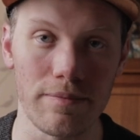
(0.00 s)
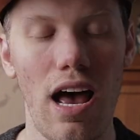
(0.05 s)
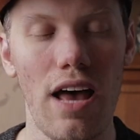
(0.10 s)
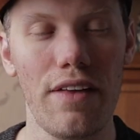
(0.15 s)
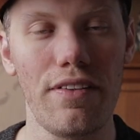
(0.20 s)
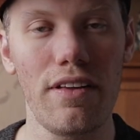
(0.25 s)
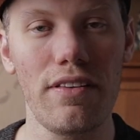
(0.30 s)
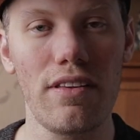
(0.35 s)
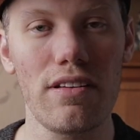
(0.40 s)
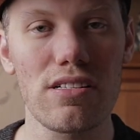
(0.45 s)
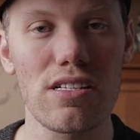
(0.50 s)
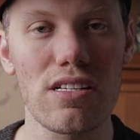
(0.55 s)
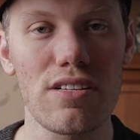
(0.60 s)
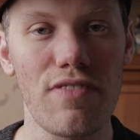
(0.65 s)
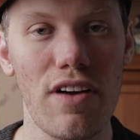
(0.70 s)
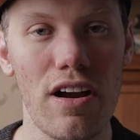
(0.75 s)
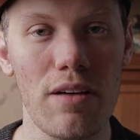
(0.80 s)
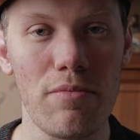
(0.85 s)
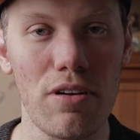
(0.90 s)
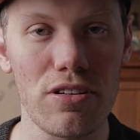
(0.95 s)
I think this is
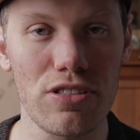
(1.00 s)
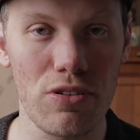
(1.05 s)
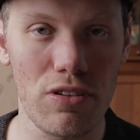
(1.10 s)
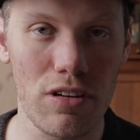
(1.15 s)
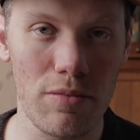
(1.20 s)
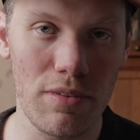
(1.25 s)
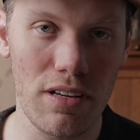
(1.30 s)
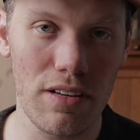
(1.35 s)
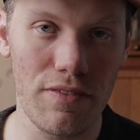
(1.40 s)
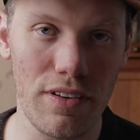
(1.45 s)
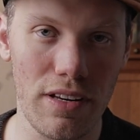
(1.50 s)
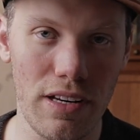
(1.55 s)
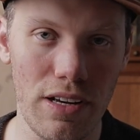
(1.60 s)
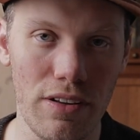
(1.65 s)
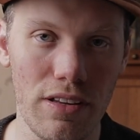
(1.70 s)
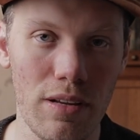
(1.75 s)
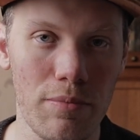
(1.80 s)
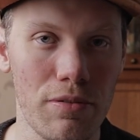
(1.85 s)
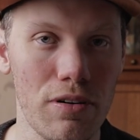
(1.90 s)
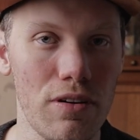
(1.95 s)
very much going to be a
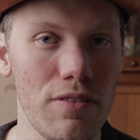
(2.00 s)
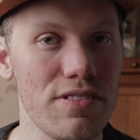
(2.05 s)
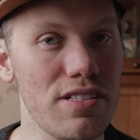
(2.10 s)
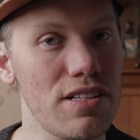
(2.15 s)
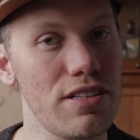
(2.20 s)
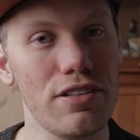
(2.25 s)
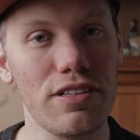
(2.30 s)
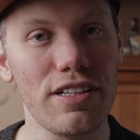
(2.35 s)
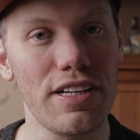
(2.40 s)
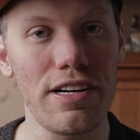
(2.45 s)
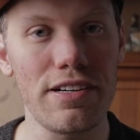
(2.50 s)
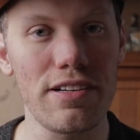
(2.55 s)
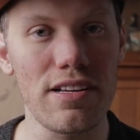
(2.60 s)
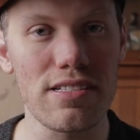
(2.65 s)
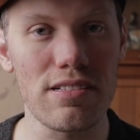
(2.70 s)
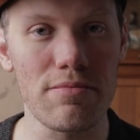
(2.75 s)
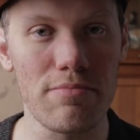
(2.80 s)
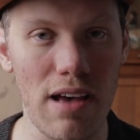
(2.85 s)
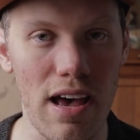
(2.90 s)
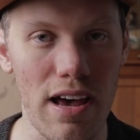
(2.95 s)
video that proves that your gear
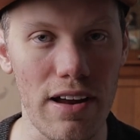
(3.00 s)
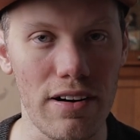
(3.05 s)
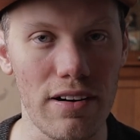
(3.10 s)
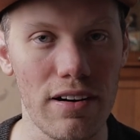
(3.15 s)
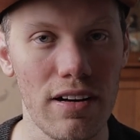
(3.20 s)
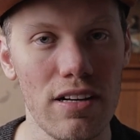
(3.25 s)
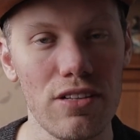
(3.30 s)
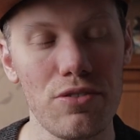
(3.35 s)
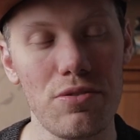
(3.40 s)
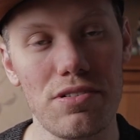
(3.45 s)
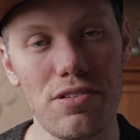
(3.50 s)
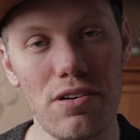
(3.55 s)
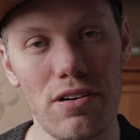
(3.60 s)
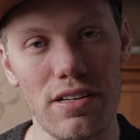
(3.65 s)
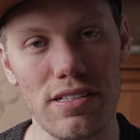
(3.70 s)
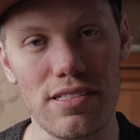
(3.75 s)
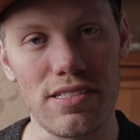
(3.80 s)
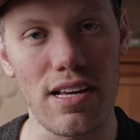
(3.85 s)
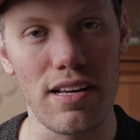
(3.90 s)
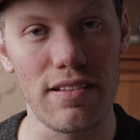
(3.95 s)
doesn't matter, to a
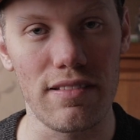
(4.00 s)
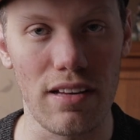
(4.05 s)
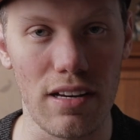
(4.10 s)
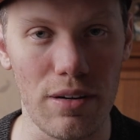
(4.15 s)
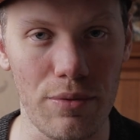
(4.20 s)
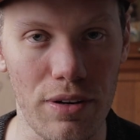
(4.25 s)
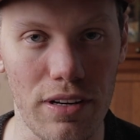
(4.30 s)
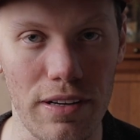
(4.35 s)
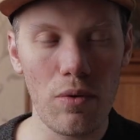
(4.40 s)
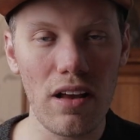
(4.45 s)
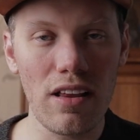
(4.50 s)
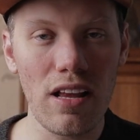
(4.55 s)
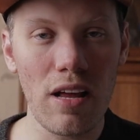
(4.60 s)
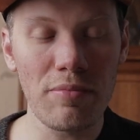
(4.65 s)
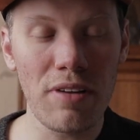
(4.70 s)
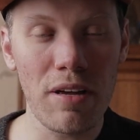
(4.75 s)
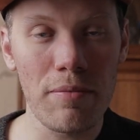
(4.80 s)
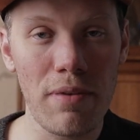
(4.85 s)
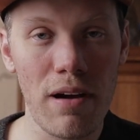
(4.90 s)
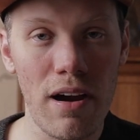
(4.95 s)
certain extent anyway. While
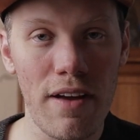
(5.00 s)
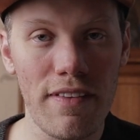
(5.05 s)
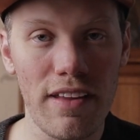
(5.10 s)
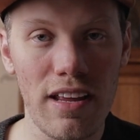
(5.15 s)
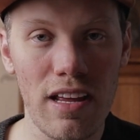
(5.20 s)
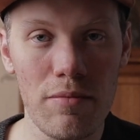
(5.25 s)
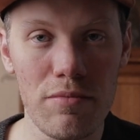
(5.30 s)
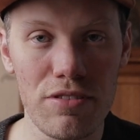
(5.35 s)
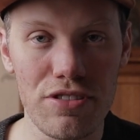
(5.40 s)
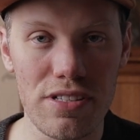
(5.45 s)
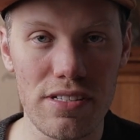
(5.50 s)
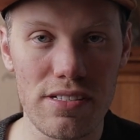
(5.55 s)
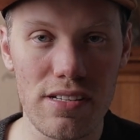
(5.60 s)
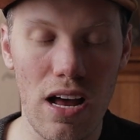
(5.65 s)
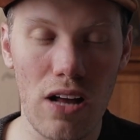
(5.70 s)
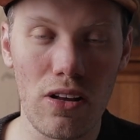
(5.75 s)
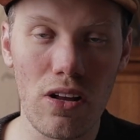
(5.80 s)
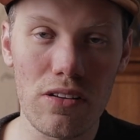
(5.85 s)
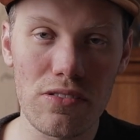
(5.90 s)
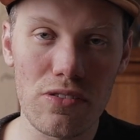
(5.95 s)
I'm comparing the
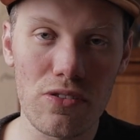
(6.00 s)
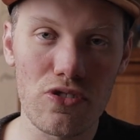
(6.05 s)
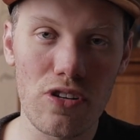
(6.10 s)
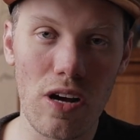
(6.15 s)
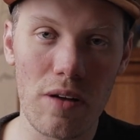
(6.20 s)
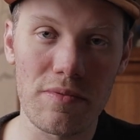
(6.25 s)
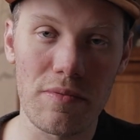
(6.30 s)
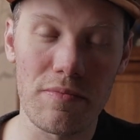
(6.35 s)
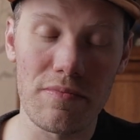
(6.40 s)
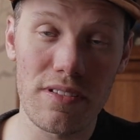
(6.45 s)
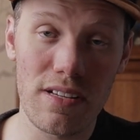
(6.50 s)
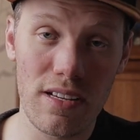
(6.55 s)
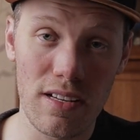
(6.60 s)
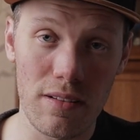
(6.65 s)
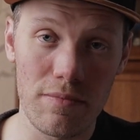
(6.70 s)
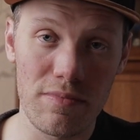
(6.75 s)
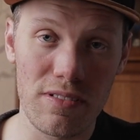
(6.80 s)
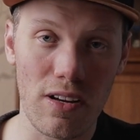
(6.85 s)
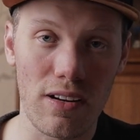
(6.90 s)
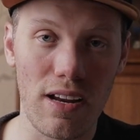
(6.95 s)
images, I'll also drop some
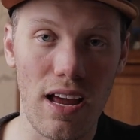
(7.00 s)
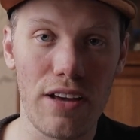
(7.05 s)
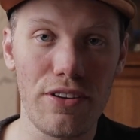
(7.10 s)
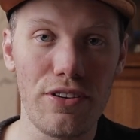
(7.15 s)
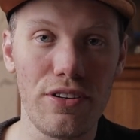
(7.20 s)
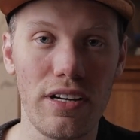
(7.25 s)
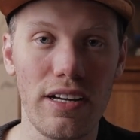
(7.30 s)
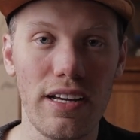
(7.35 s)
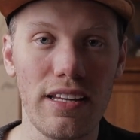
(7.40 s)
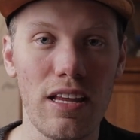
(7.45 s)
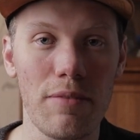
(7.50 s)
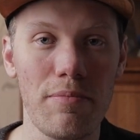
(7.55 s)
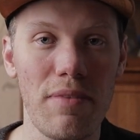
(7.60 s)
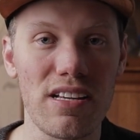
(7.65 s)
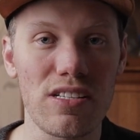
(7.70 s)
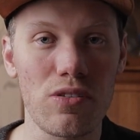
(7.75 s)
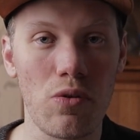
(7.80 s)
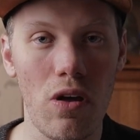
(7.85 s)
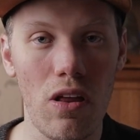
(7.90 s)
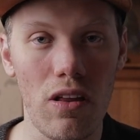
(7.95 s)
tips on how you can get the
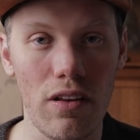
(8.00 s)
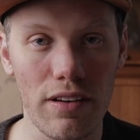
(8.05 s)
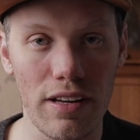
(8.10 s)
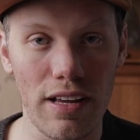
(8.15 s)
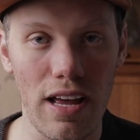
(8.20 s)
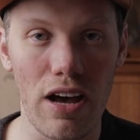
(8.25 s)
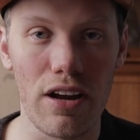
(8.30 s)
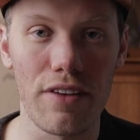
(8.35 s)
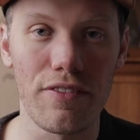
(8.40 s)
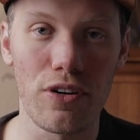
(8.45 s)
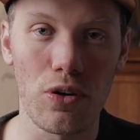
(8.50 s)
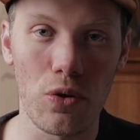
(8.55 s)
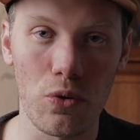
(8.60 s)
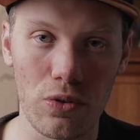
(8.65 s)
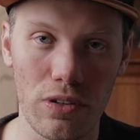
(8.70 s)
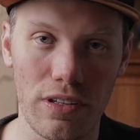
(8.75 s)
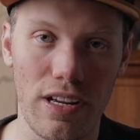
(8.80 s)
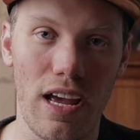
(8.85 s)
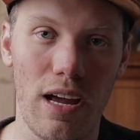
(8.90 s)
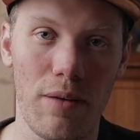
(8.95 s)
best quality out of your
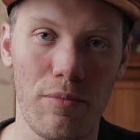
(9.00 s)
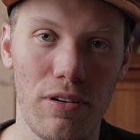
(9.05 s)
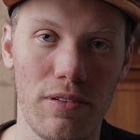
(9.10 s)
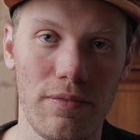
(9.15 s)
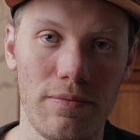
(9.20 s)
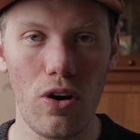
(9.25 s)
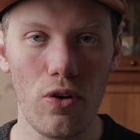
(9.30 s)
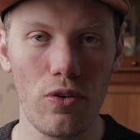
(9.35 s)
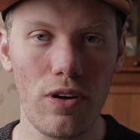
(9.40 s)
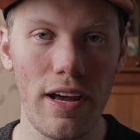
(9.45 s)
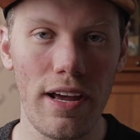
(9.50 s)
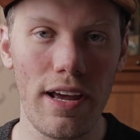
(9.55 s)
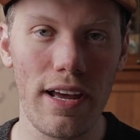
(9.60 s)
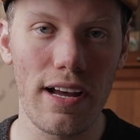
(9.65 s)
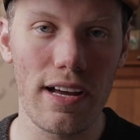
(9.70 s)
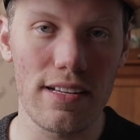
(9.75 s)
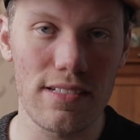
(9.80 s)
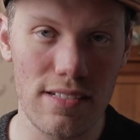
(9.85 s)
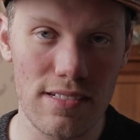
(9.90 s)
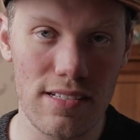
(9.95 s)
older camera. Okay, I
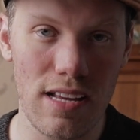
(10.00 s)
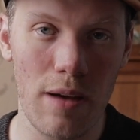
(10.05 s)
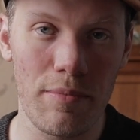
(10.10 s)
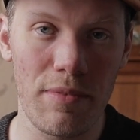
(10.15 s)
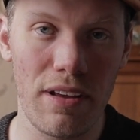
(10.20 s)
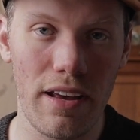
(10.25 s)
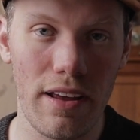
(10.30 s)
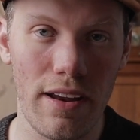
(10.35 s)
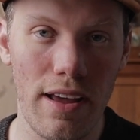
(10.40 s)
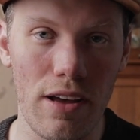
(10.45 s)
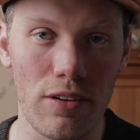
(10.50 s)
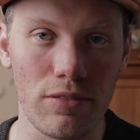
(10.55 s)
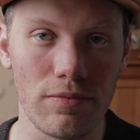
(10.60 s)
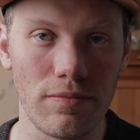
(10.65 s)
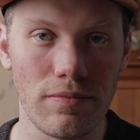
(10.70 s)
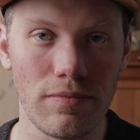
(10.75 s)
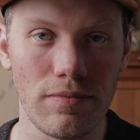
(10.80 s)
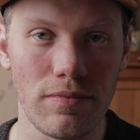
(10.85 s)
guess it's time to head out.